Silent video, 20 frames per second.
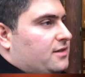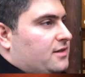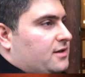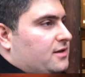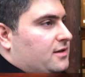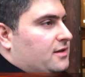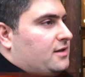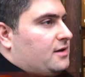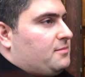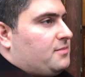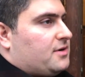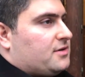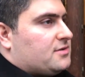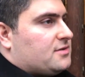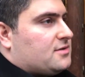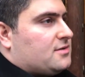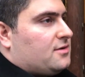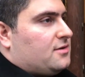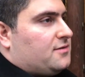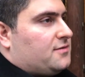the
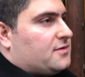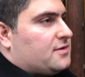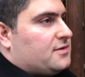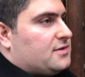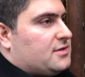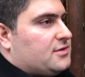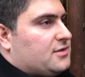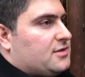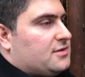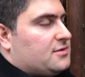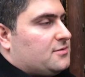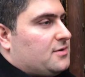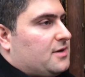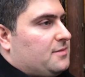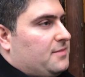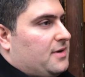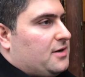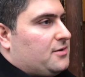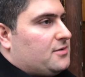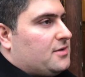numbers of Christians were
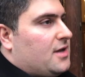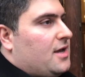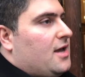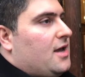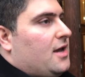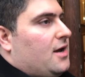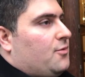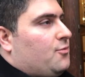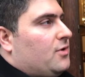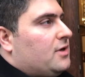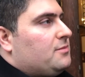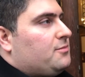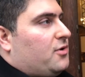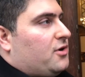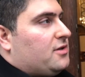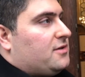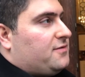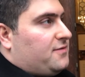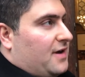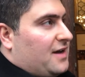about
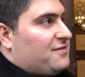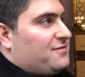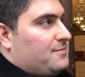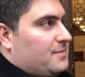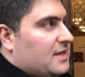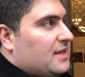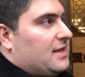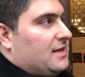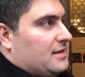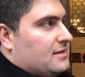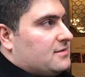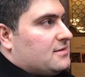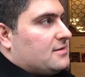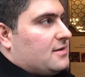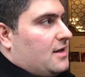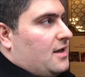1.5 million.